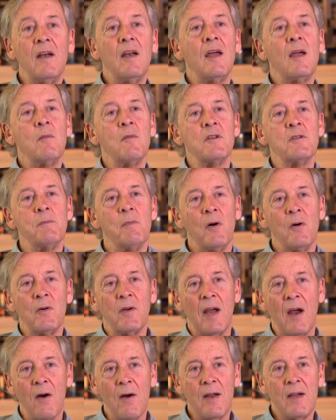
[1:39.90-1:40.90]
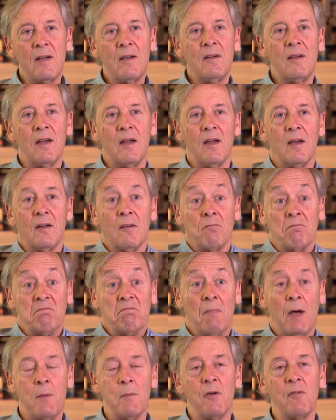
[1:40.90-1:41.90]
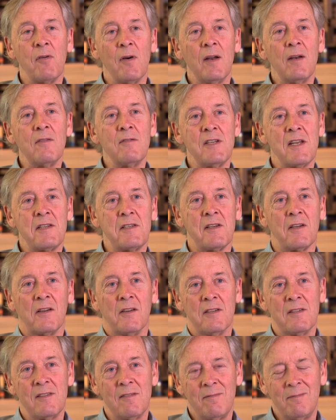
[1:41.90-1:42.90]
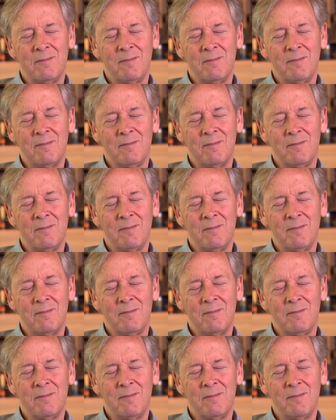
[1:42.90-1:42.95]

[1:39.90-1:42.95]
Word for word: My name is Bo Gehring, and I'm a friend of Jessica's.